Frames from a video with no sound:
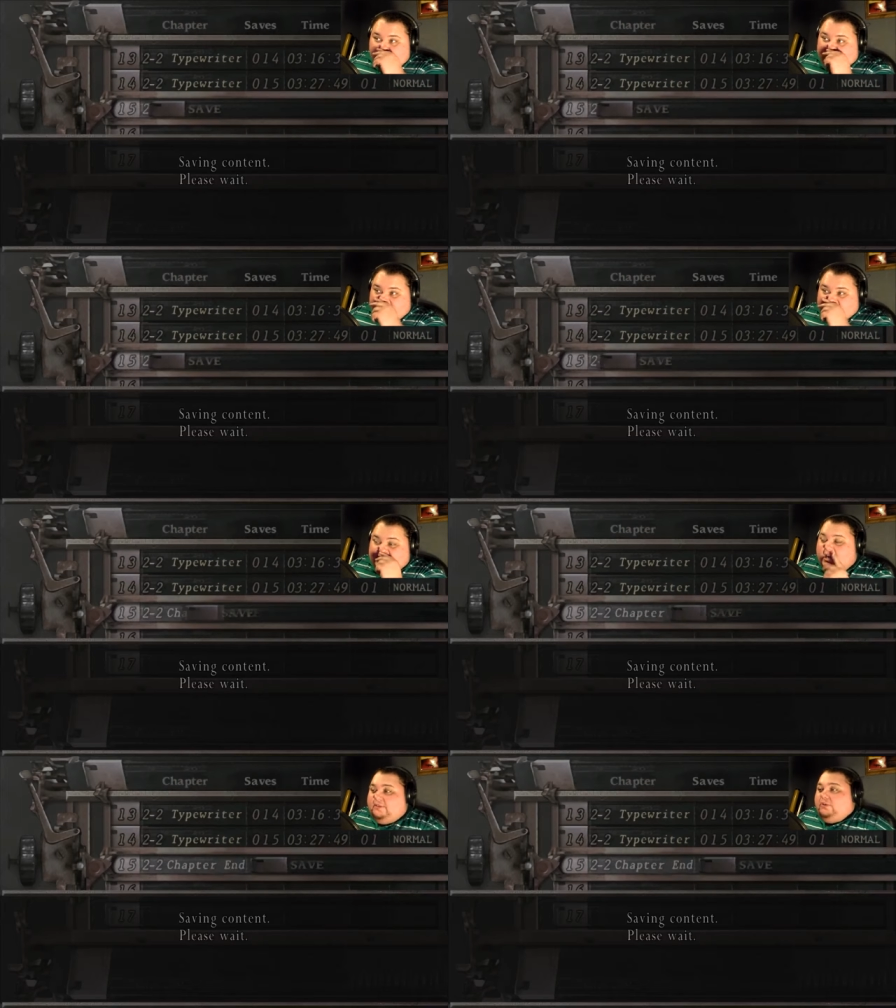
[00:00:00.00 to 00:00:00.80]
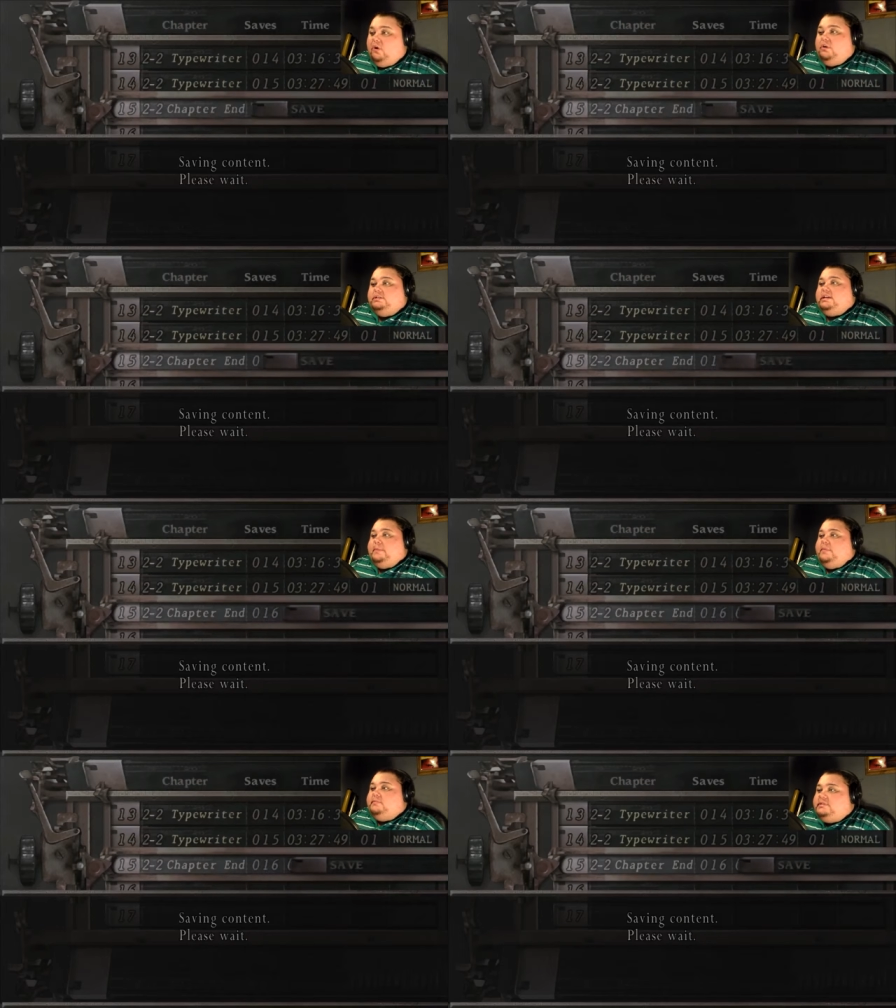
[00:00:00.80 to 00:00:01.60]
Get that save going.
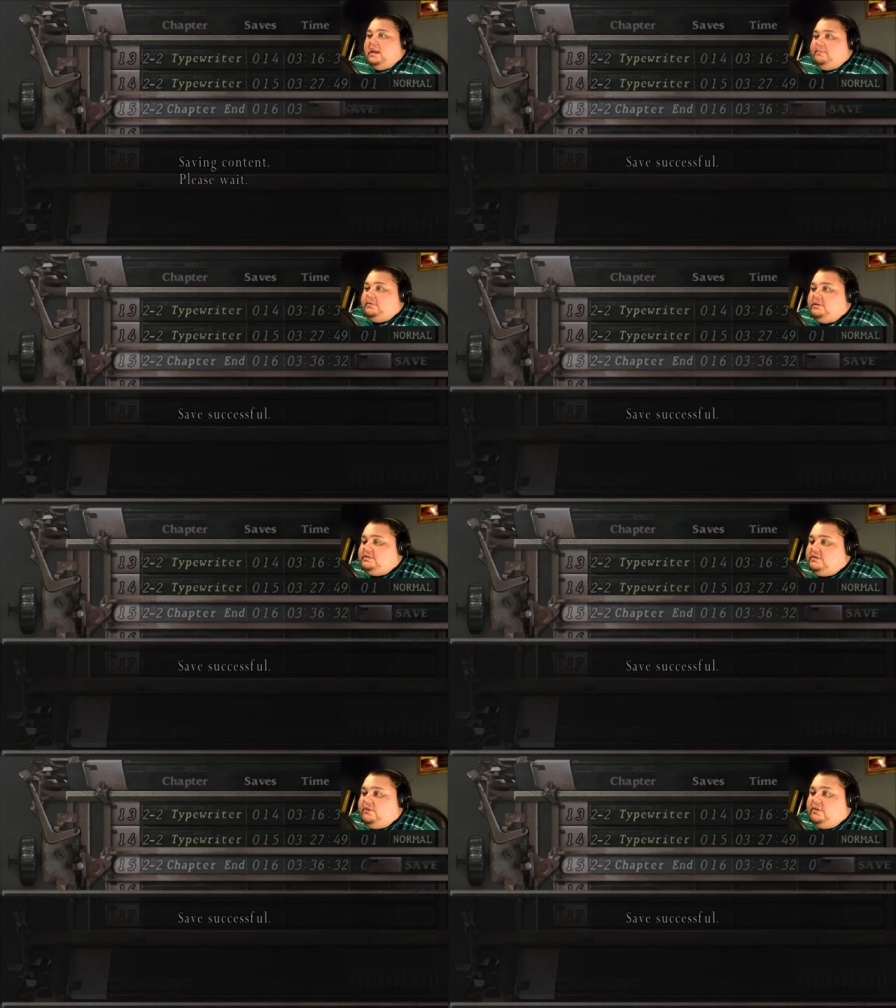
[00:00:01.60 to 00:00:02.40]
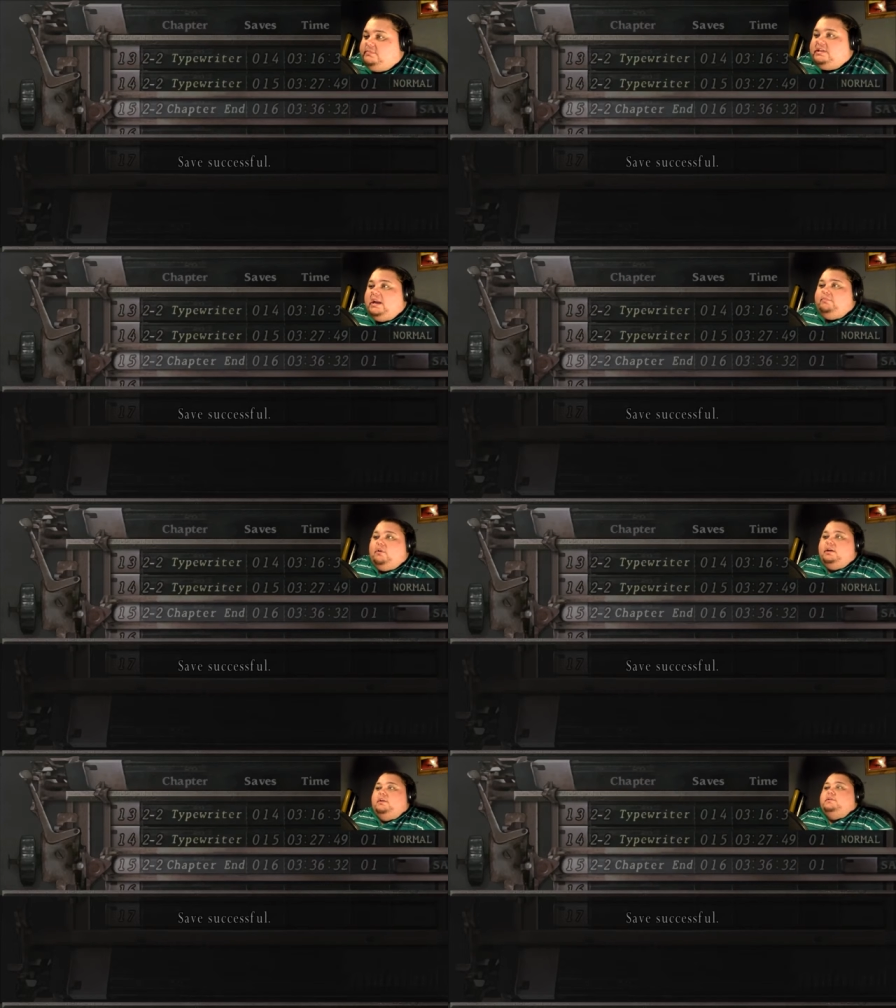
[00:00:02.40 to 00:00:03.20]
Type them type-ins on them
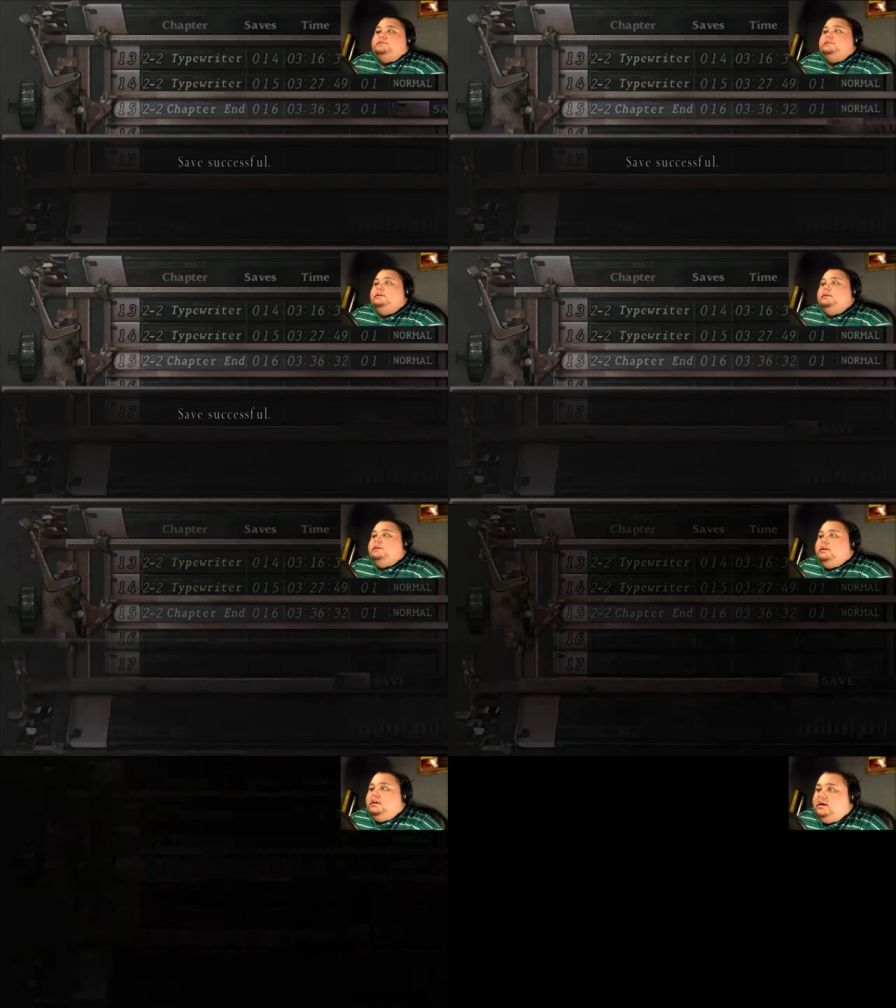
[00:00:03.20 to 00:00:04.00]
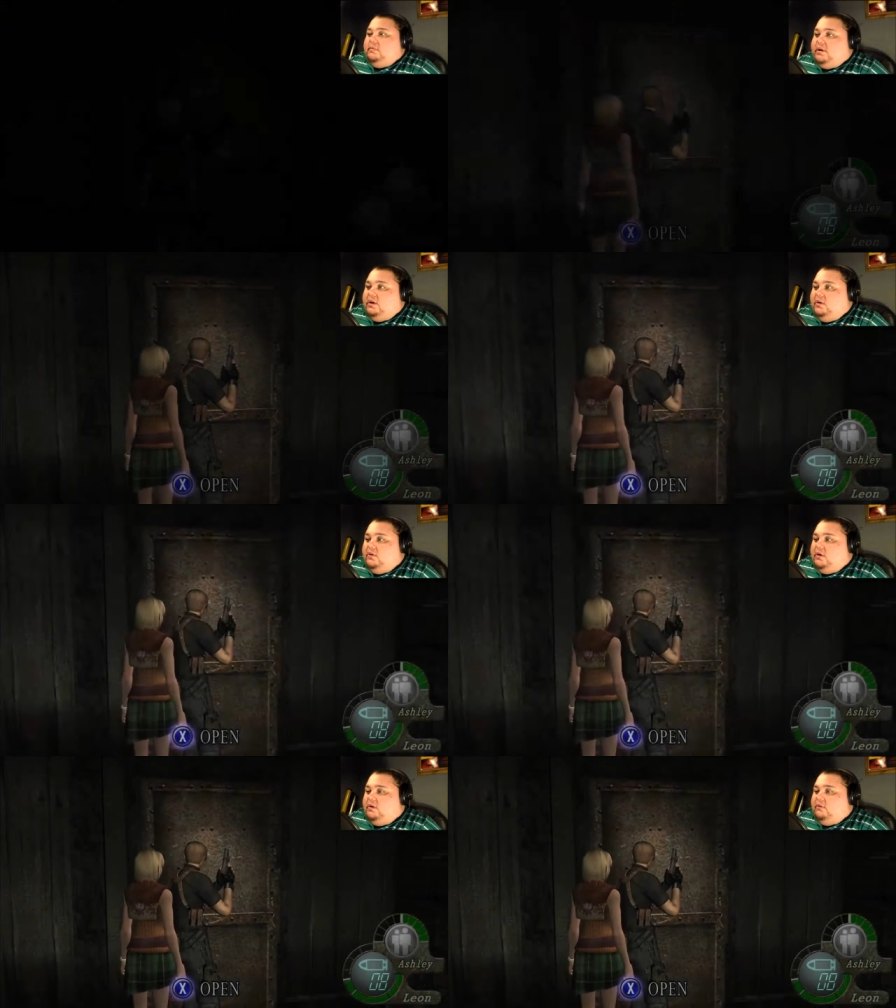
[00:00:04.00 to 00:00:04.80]
typewriters. Here we go.
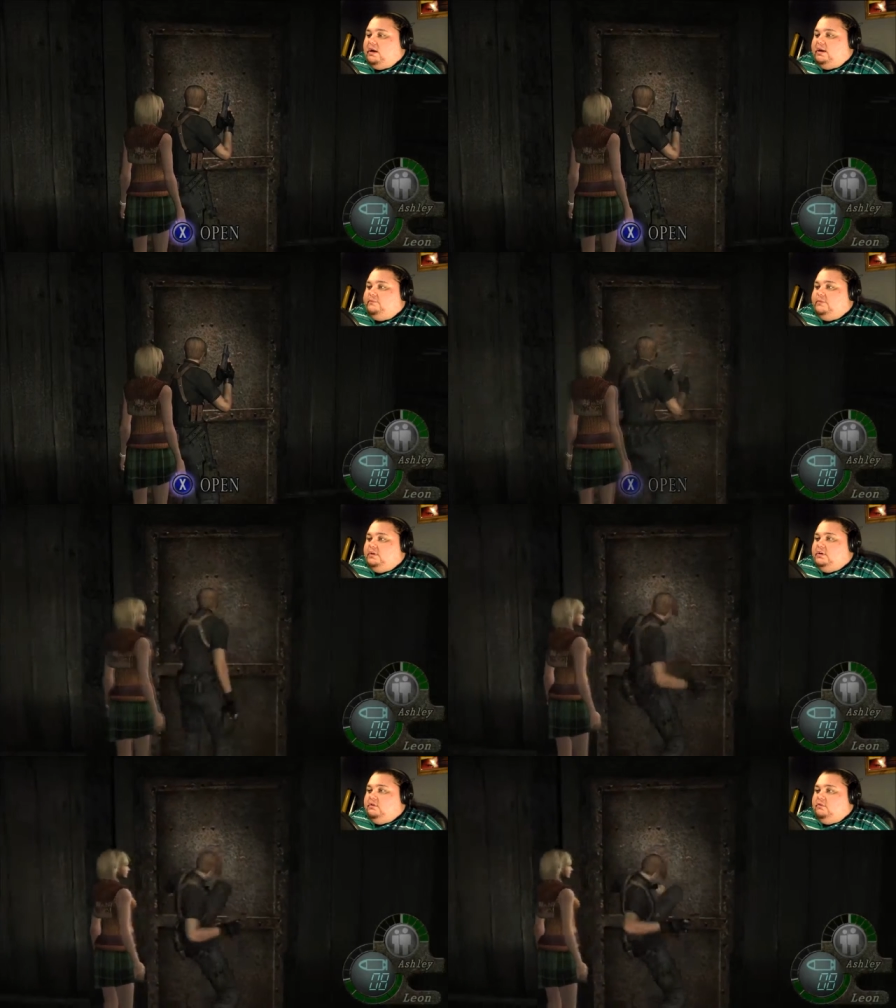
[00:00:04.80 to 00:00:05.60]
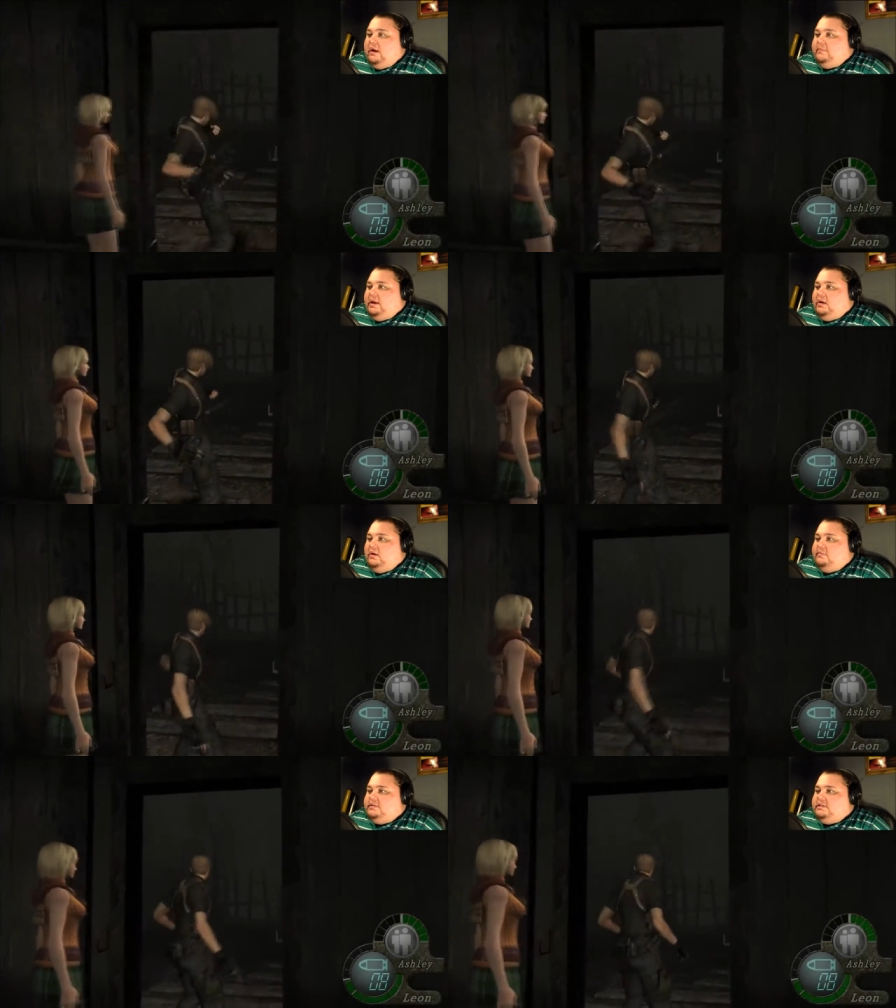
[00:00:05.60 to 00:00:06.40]
All right. Right back. Oh,
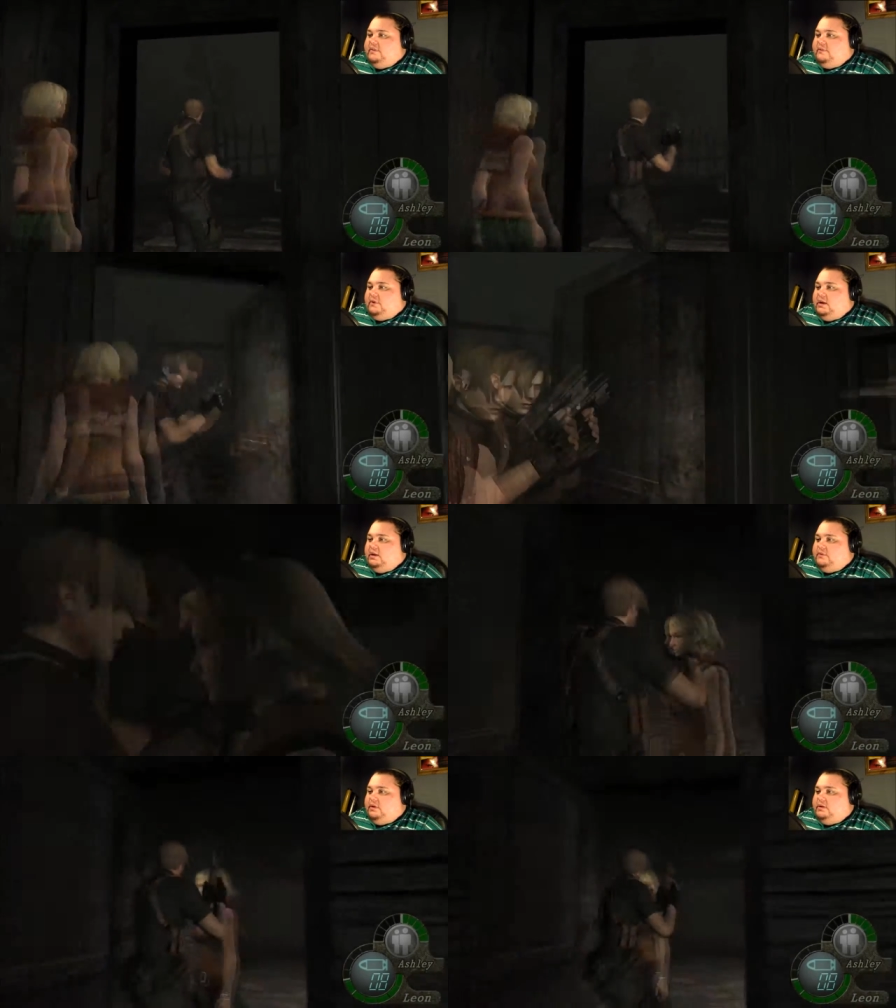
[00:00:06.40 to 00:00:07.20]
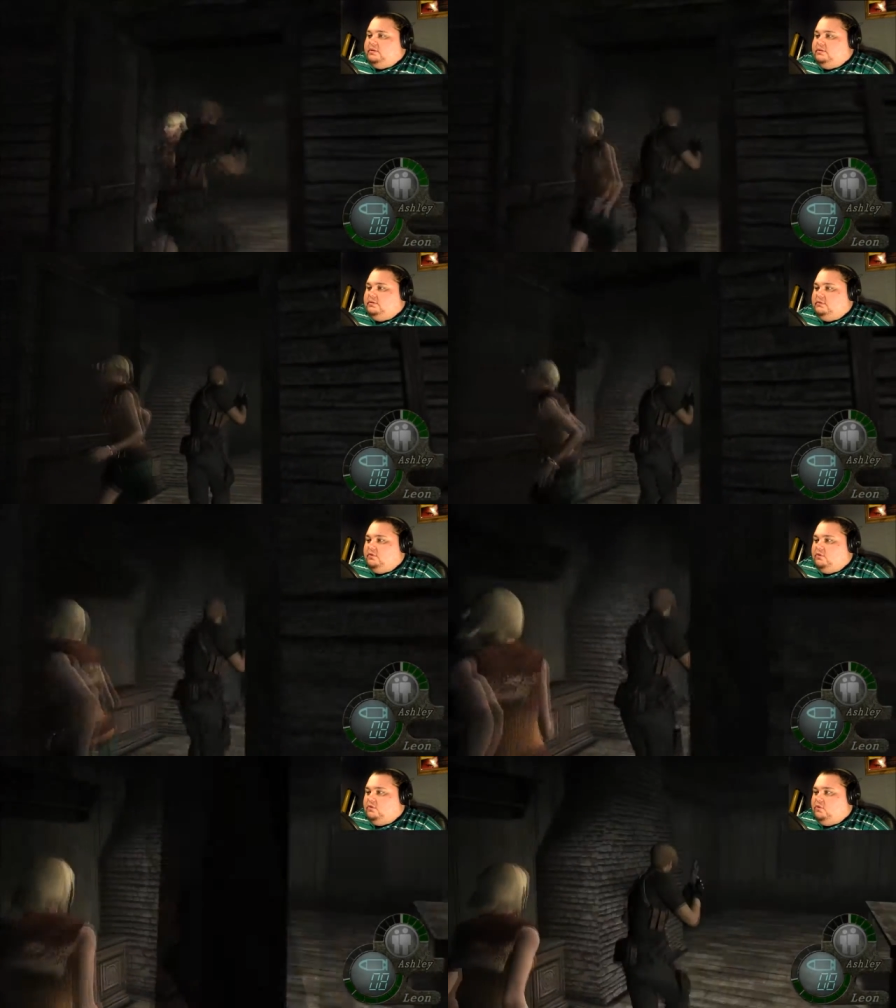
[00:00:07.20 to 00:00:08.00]
let me see if I forgot anything
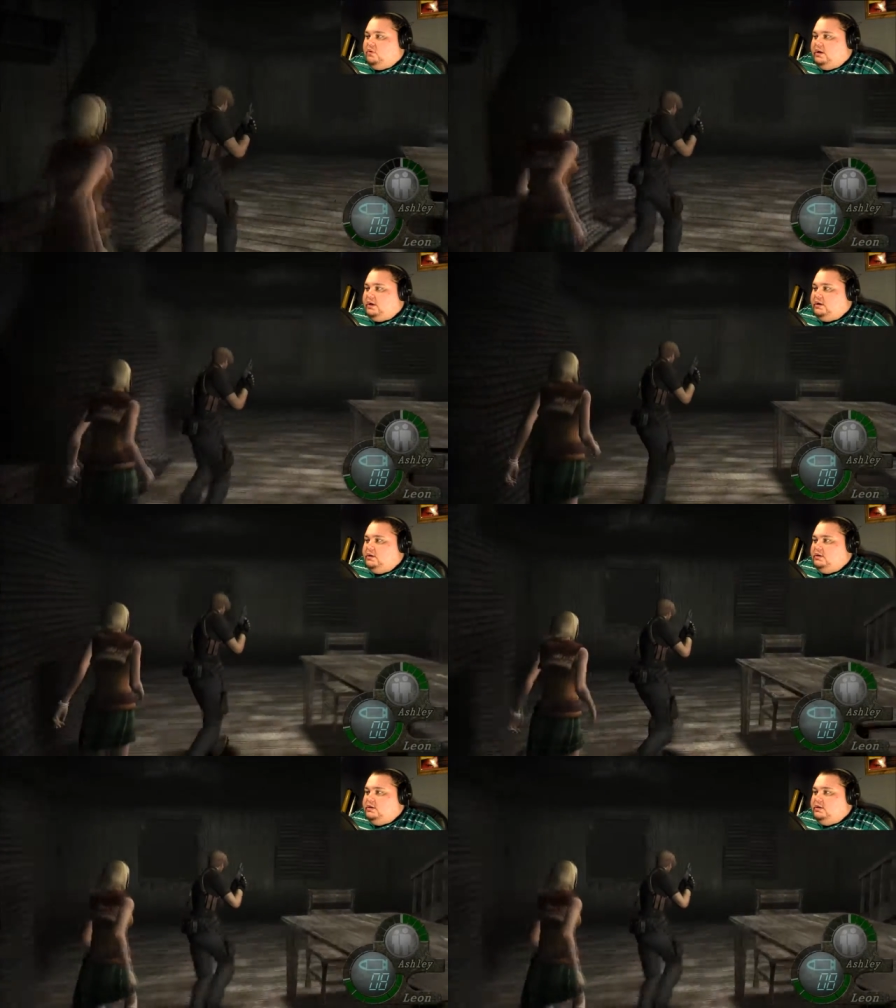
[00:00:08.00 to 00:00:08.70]
real quick.